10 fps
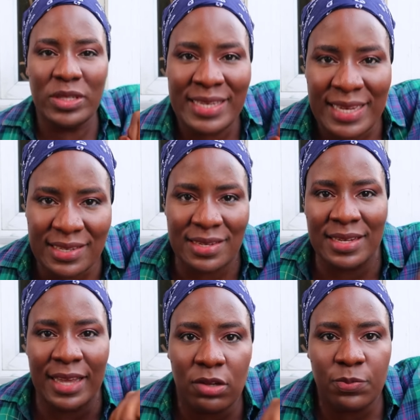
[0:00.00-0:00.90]
knead
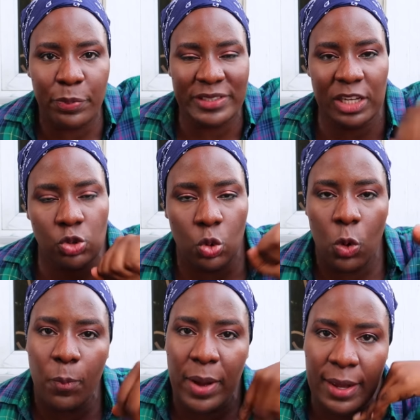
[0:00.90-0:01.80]
the girl's breast, like, to
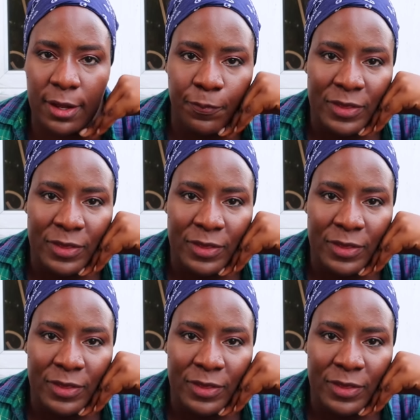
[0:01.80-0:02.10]
go back.